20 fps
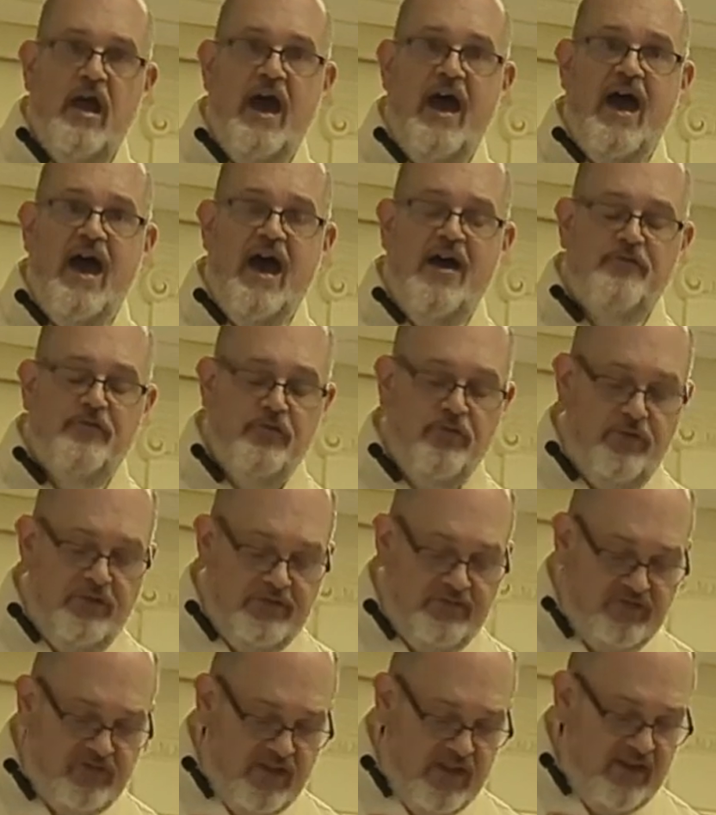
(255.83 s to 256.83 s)
having
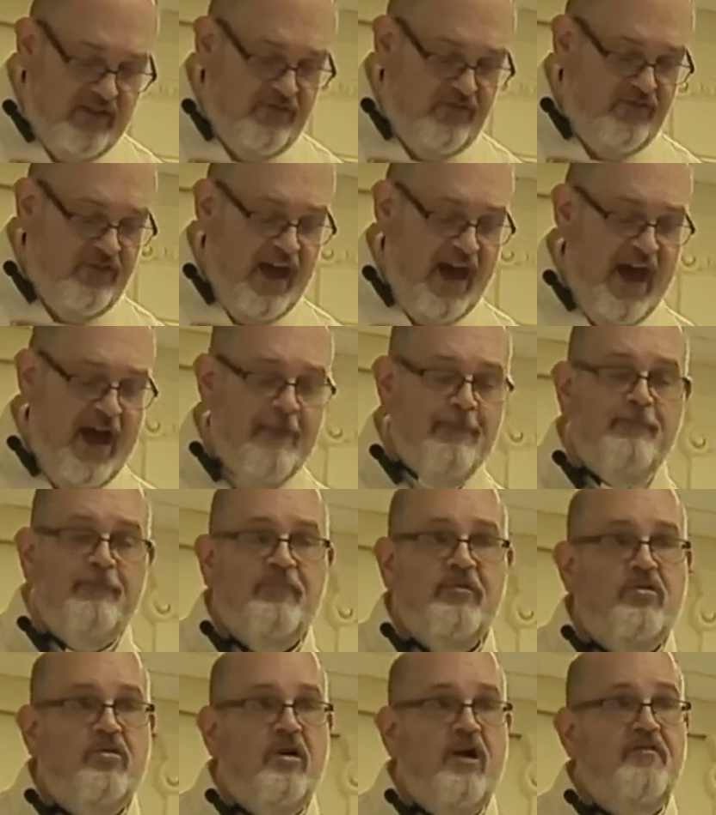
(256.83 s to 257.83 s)
received that
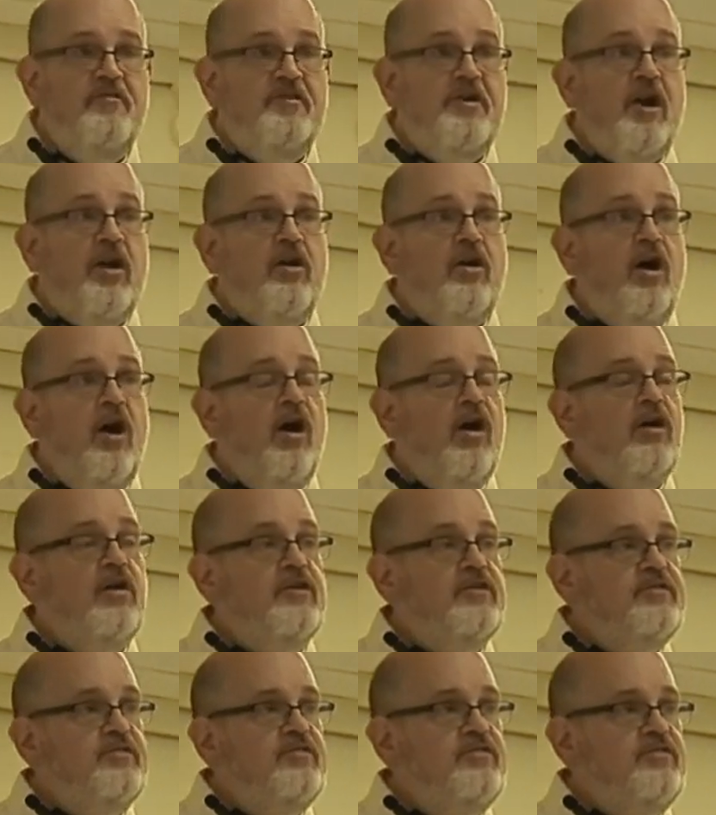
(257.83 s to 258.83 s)
love in our
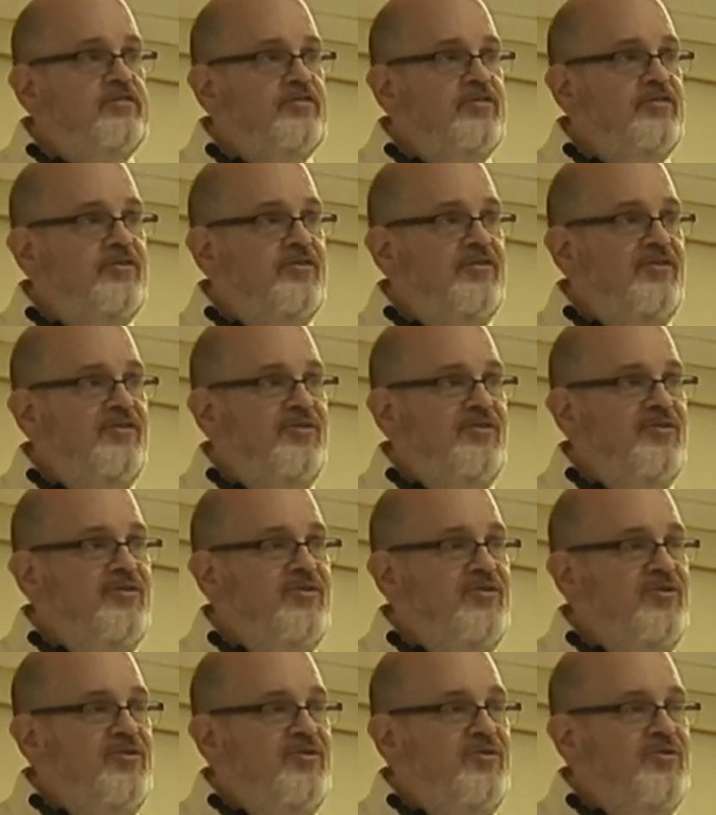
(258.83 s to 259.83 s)
hearts,
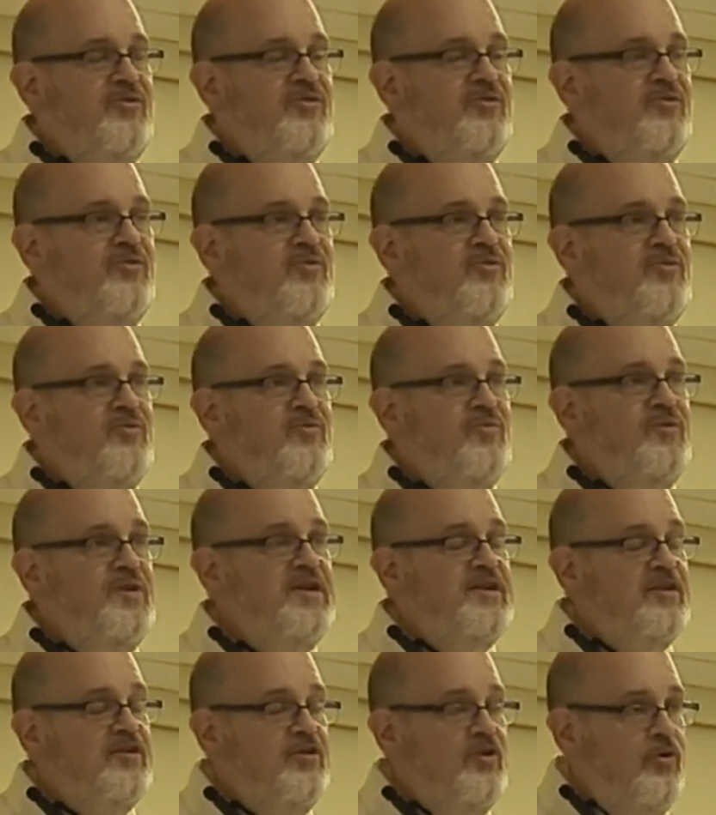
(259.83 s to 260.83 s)

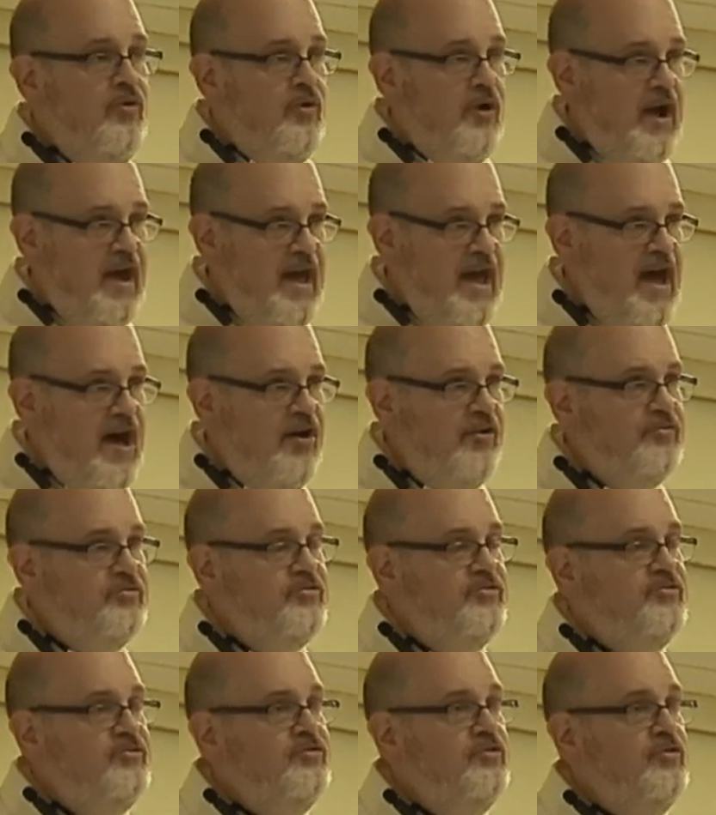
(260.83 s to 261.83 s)
we can cry
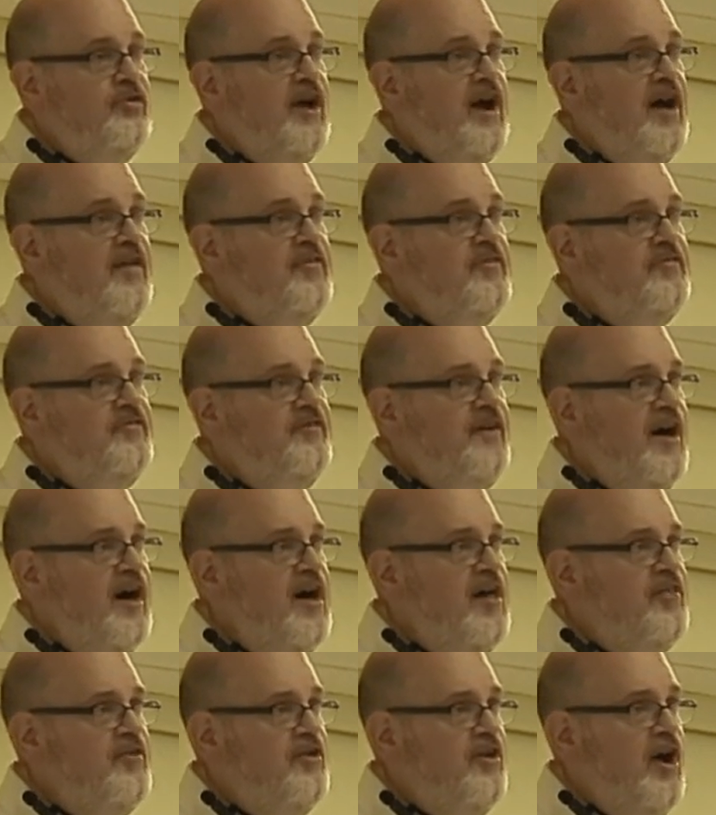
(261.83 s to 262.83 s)
out to God the
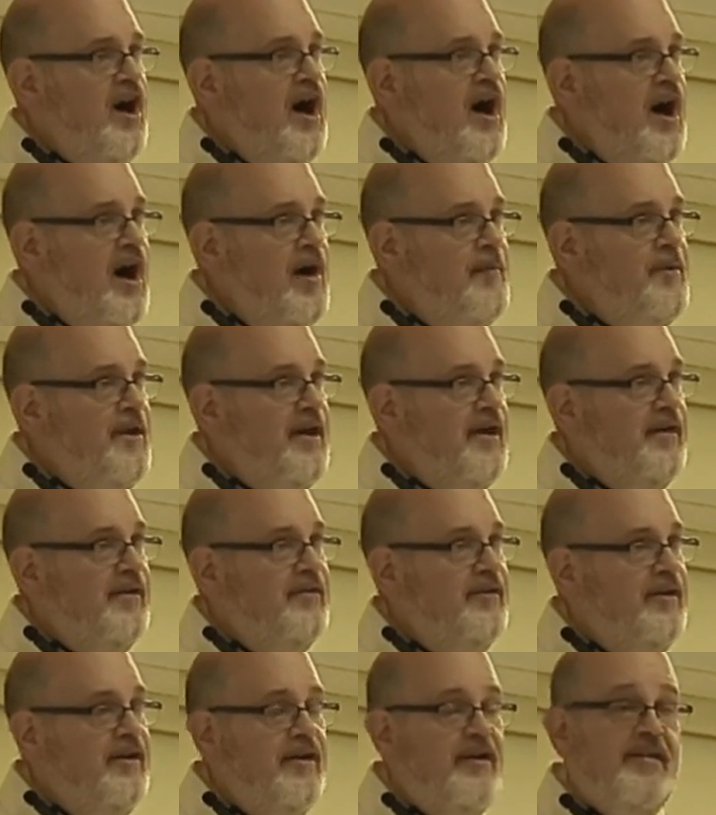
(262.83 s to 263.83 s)
Father, Abba.
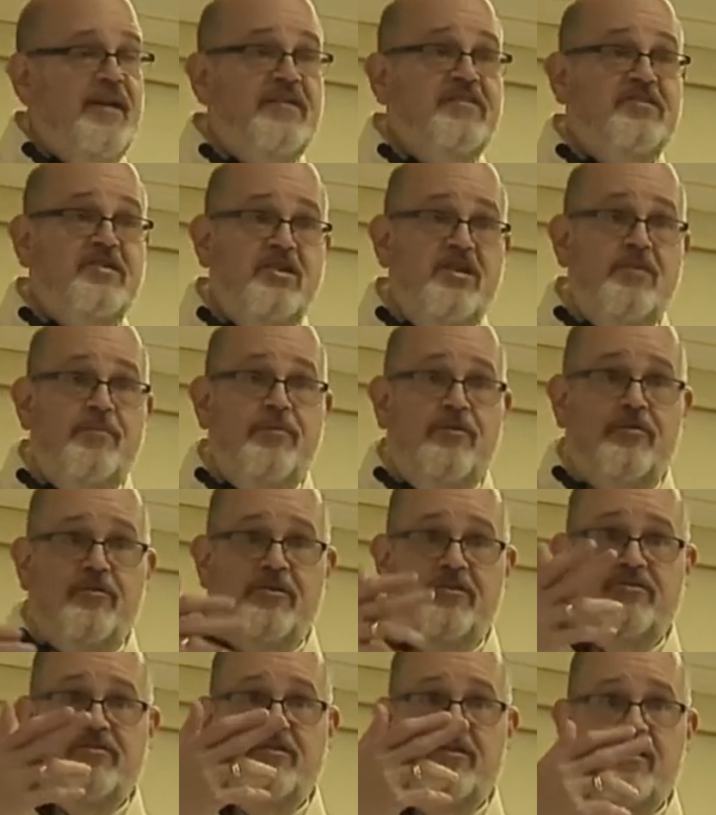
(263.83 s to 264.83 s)
That's Hebrew,
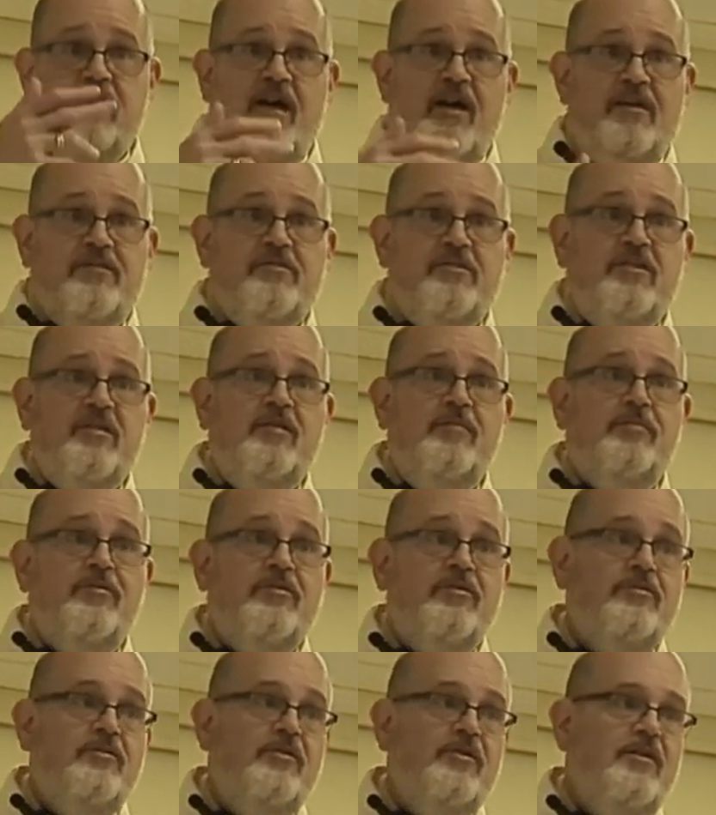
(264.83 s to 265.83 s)
you see. That's Hebrew.
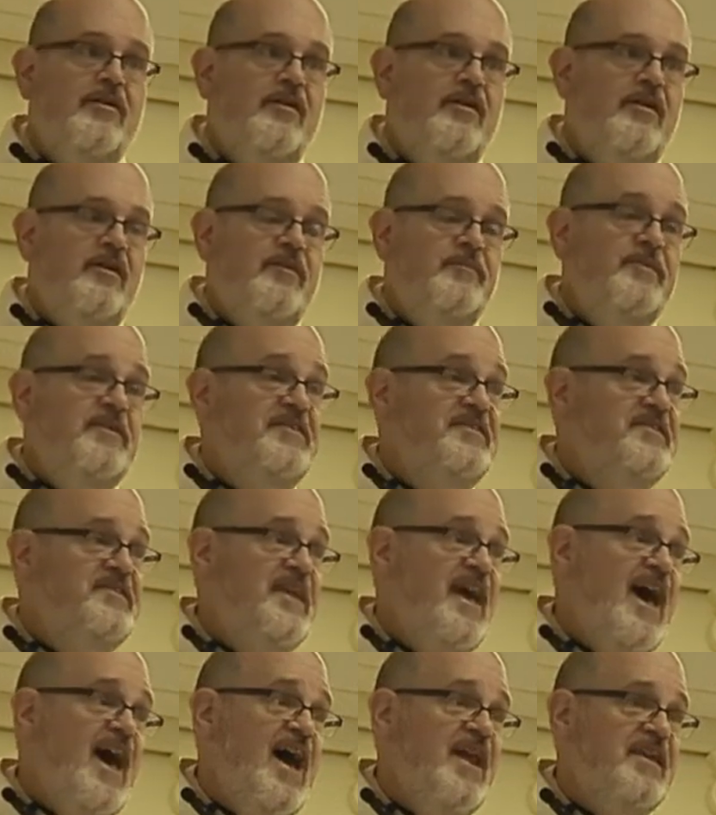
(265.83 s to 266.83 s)
It means
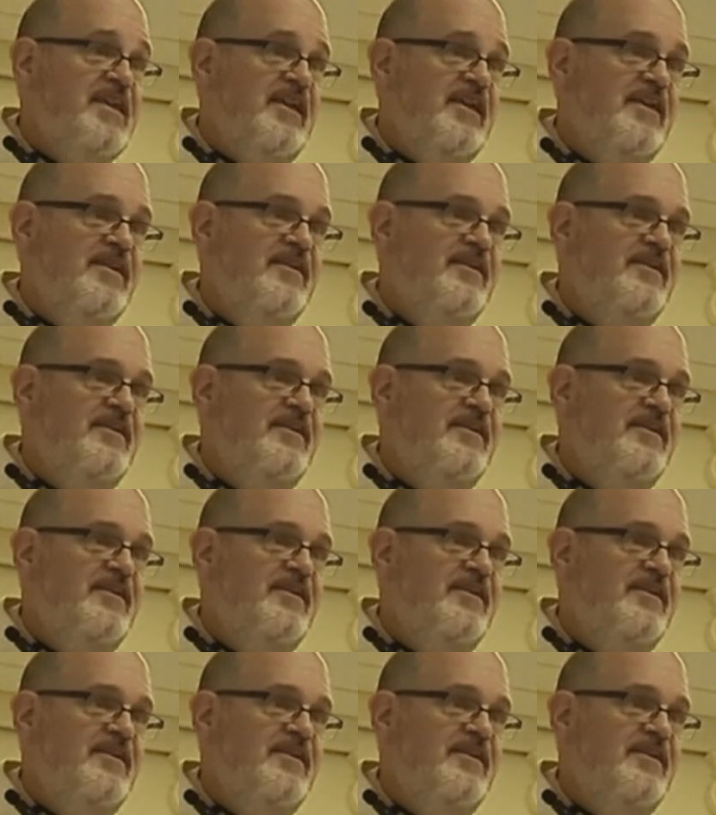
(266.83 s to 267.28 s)
daddy.